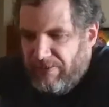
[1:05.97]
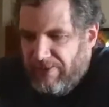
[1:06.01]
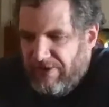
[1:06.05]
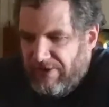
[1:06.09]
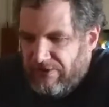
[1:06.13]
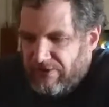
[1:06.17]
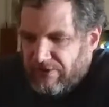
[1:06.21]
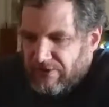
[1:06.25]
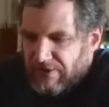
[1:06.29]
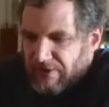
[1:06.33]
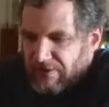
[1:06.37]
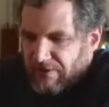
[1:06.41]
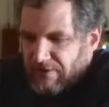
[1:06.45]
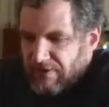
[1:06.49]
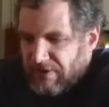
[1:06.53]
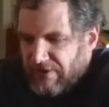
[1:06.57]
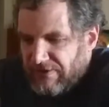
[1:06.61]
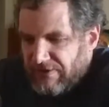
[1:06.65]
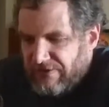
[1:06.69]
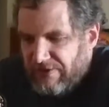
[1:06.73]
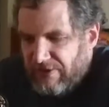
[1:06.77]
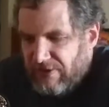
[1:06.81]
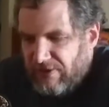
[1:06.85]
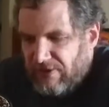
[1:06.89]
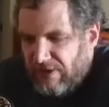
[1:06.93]
make sure
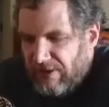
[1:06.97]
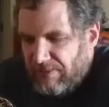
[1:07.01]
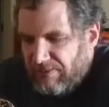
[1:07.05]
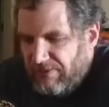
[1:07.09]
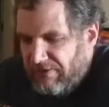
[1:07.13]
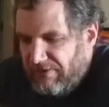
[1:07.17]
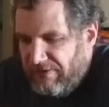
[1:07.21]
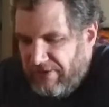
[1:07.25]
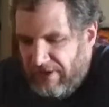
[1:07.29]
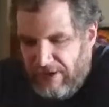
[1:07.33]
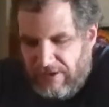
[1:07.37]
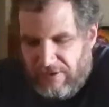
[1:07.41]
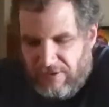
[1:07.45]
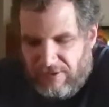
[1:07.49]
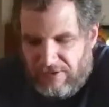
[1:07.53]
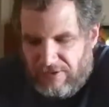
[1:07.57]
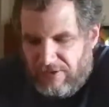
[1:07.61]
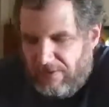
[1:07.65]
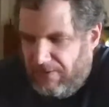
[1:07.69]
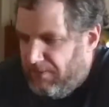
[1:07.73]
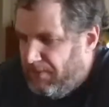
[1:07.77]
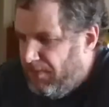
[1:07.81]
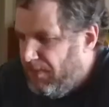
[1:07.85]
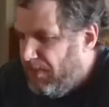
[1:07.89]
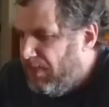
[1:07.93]
everything's all up to date on
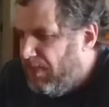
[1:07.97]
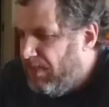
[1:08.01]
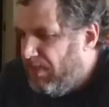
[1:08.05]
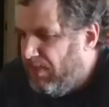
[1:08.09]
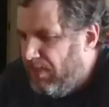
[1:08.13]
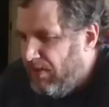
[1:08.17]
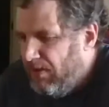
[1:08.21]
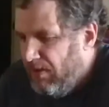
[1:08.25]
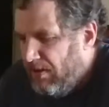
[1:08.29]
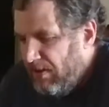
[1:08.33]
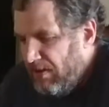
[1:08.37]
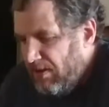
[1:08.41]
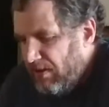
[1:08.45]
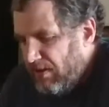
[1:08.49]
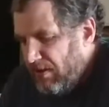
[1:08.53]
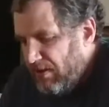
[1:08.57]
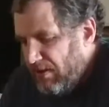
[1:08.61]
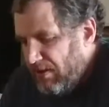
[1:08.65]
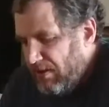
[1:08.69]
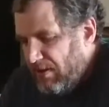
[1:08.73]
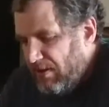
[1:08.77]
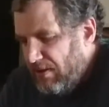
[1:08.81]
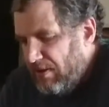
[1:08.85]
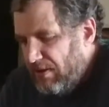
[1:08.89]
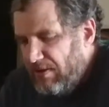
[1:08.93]
it.
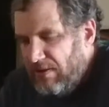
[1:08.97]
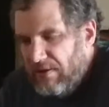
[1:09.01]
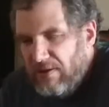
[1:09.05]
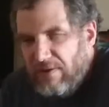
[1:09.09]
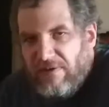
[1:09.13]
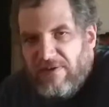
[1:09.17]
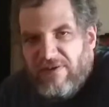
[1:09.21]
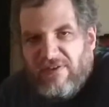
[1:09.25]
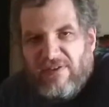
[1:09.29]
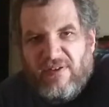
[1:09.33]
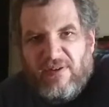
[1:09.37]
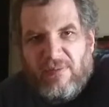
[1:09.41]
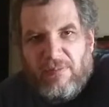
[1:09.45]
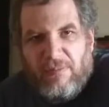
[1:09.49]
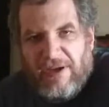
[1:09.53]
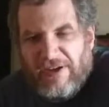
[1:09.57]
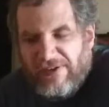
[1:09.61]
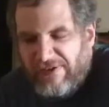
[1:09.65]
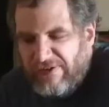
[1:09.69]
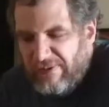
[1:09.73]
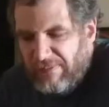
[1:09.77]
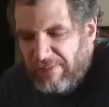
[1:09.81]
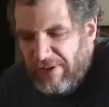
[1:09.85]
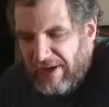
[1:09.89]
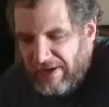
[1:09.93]
Yeah, do the
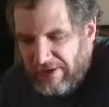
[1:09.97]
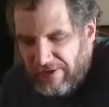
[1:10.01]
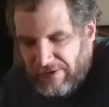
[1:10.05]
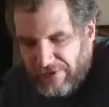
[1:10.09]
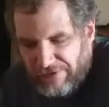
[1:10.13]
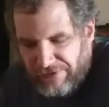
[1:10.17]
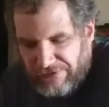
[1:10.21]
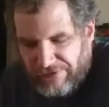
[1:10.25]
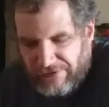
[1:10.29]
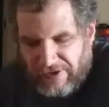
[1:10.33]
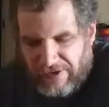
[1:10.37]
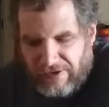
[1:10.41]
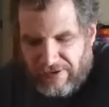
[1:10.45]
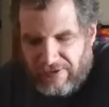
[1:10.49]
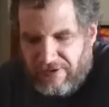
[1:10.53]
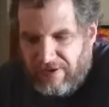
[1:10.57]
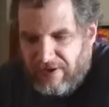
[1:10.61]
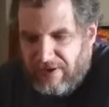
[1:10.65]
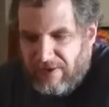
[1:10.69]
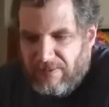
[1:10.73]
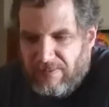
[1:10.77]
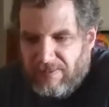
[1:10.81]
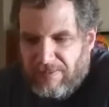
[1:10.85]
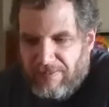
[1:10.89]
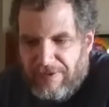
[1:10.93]
basic maintenance thing,
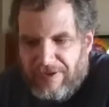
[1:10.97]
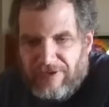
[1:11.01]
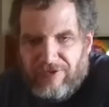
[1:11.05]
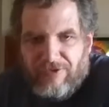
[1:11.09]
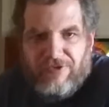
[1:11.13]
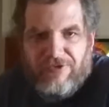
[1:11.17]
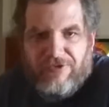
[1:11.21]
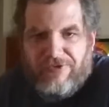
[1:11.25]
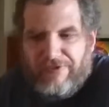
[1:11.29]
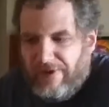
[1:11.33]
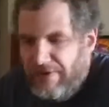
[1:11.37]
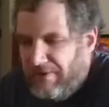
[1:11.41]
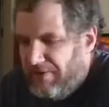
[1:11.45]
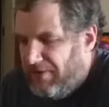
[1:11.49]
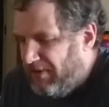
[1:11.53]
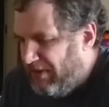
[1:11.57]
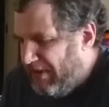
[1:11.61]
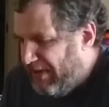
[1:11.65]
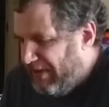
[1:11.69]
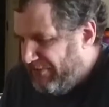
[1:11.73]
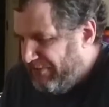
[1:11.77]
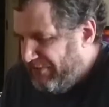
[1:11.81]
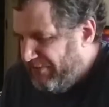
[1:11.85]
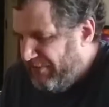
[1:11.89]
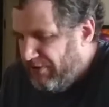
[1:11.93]
make sure there's nothing
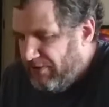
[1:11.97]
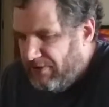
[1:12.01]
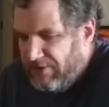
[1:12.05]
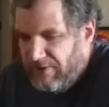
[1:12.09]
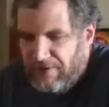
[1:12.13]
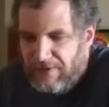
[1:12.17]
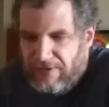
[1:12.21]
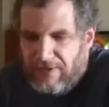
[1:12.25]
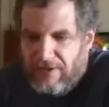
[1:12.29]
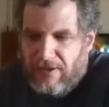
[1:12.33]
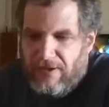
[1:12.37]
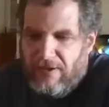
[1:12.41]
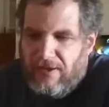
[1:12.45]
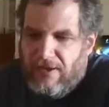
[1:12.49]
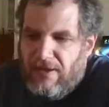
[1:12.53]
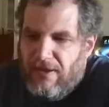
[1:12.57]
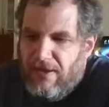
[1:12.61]
nasty on it.